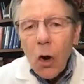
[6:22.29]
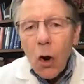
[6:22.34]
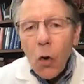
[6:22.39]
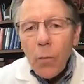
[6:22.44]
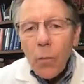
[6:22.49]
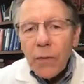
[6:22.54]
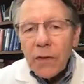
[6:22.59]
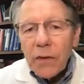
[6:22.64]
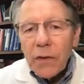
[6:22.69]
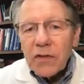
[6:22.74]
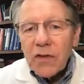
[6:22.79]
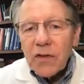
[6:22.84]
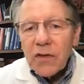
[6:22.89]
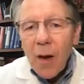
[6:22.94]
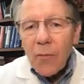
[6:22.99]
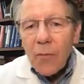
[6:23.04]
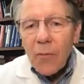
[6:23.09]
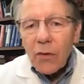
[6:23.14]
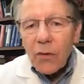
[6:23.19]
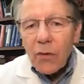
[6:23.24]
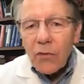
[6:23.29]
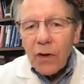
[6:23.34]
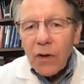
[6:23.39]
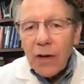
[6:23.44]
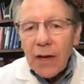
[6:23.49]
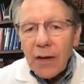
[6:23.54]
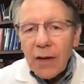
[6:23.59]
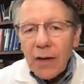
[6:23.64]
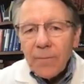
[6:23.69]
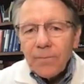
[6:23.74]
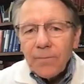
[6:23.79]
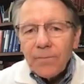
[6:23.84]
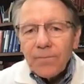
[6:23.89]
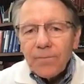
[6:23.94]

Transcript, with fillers: open the Sommering ring